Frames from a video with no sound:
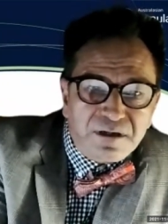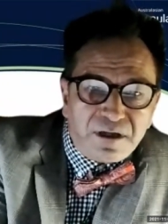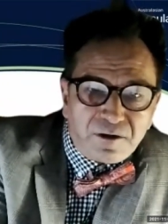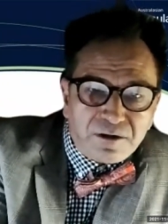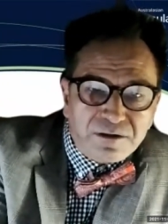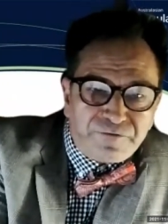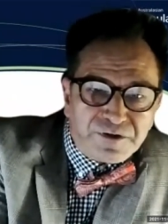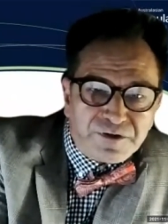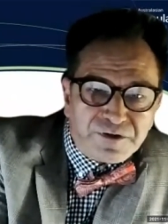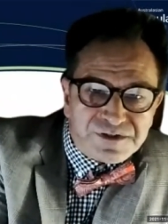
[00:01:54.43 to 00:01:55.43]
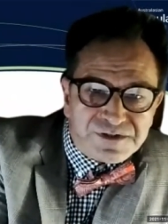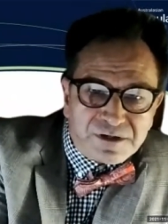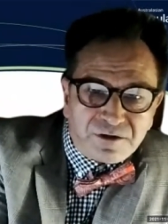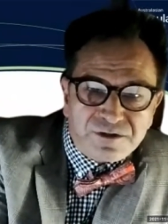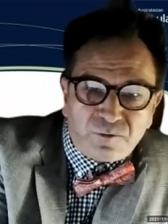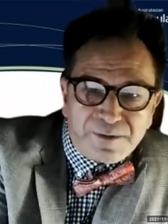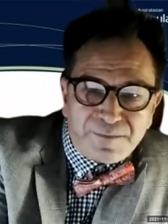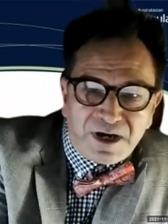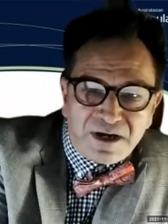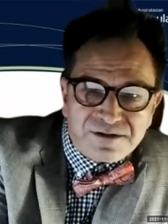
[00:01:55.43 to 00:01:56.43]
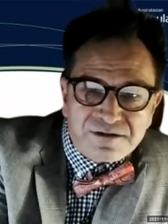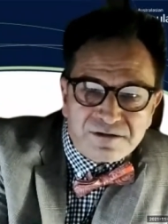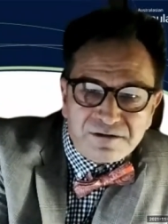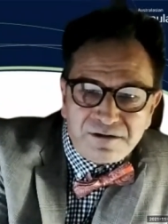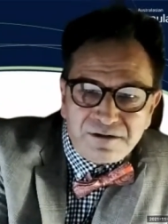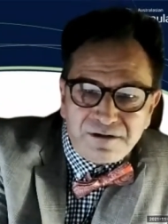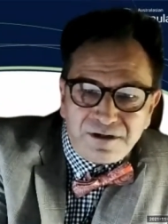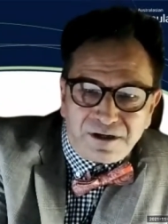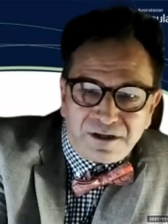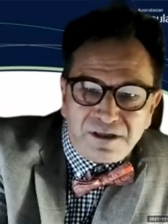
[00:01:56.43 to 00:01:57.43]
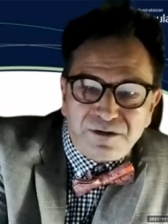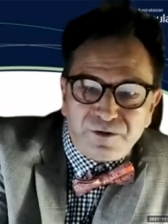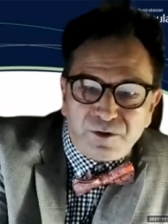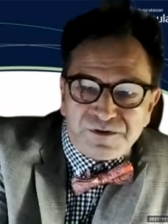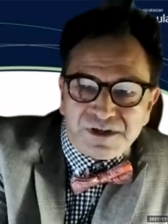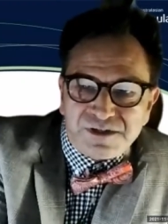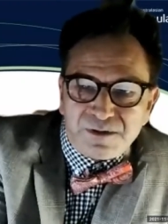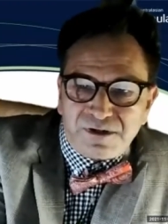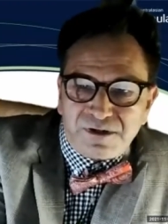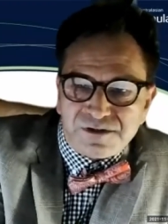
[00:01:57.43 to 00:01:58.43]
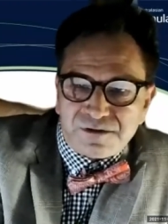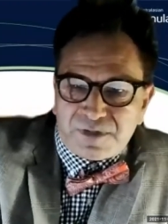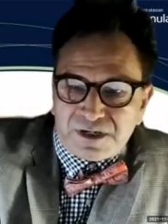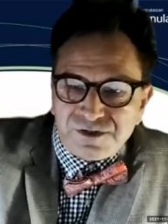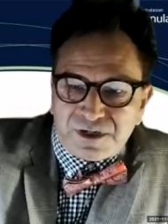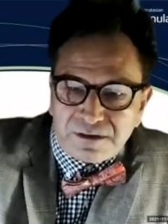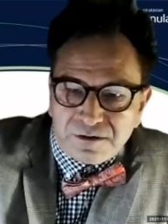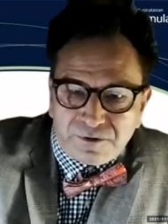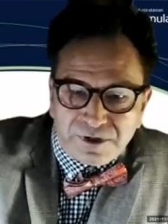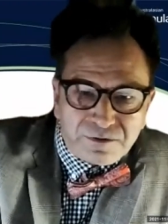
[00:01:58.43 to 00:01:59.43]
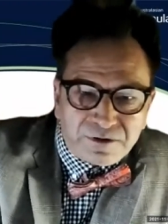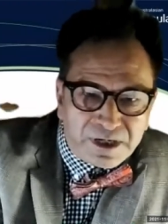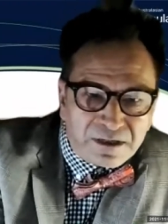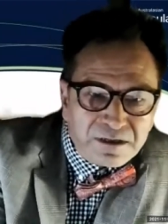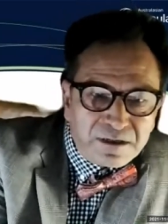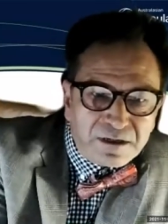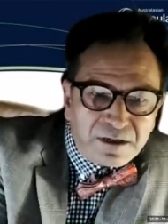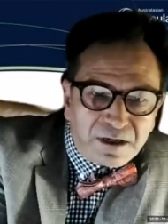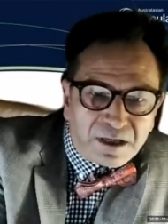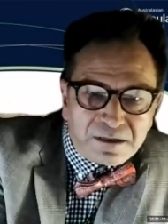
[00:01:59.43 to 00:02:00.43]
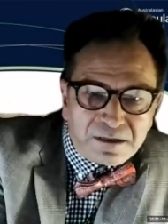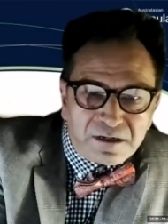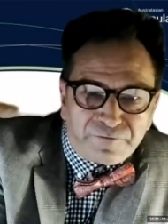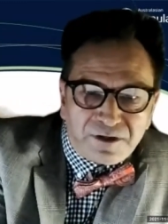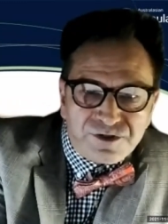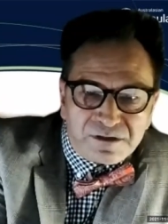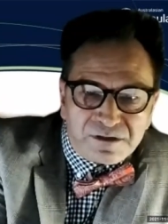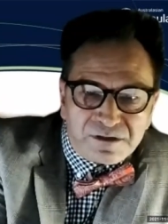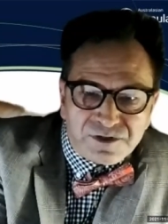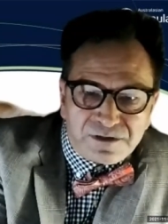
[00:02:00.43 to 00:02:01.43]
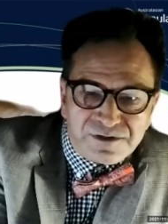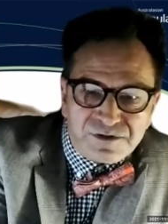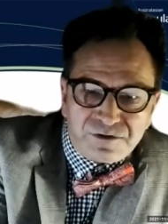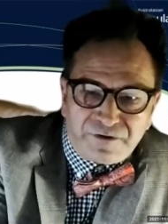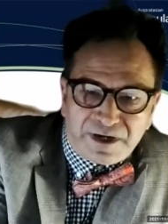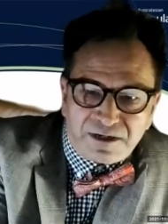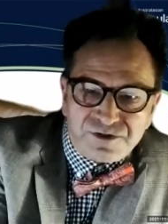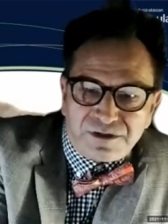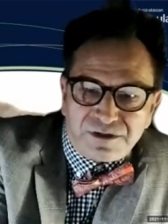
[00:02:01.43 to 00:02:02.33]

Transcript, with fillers: And health officials said not to wear masks in an interview with 60 Minutes on March 8, 2020, Anthony Fauci, the National Institute of Allergy and